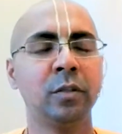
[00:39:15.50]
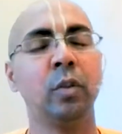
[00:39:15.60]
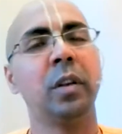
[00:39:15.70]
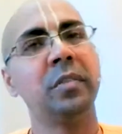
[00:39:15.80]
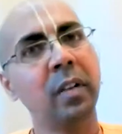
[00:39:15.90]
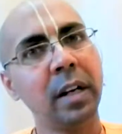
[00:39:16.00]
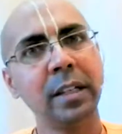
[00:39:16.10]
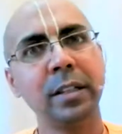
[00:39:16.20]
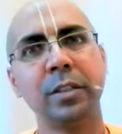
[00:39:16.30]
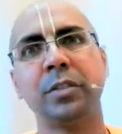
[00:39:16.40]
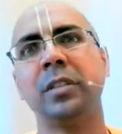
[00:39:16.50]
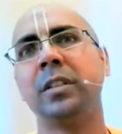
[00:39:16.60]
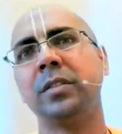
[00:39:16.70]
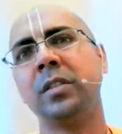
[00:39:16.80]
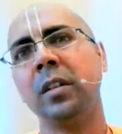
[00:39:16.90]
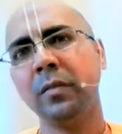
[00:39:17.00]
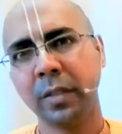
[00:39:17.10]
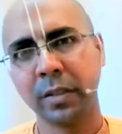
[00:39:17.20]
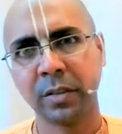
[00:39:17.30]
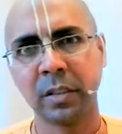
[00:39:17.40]
Glorify Krishna, serve
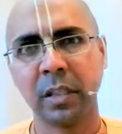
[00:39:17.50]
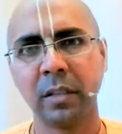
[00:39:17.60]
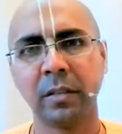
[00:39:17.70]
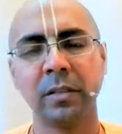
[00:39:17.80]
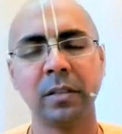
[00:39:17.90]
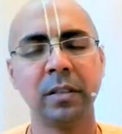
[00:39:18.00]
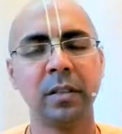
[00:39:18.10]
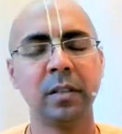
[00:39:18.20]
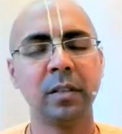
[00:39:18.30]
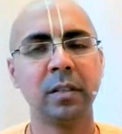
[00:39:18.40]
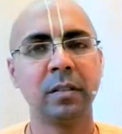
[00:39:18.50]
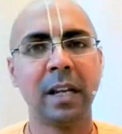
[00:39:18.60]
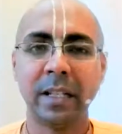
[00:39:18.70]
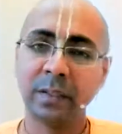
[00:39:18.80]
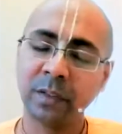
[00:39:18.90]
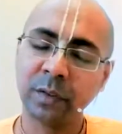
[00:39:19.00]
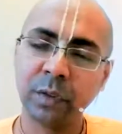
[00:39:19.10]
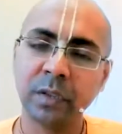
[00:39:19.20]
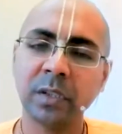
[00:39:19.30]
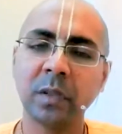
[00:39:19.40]
Krishna, as
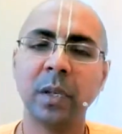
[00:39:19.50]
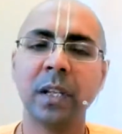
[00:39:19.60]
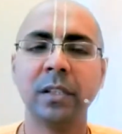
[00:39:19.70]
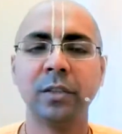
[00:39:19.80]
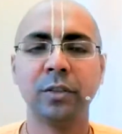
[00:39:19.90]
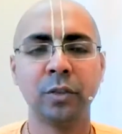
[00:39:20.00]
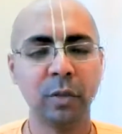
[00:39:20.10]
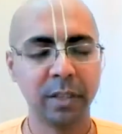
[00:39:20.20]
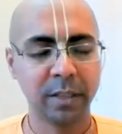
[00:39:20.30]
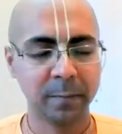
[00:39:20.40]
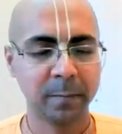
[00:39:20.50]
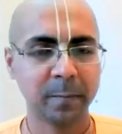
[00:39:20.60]
Yudhishthira Maharaj is showing.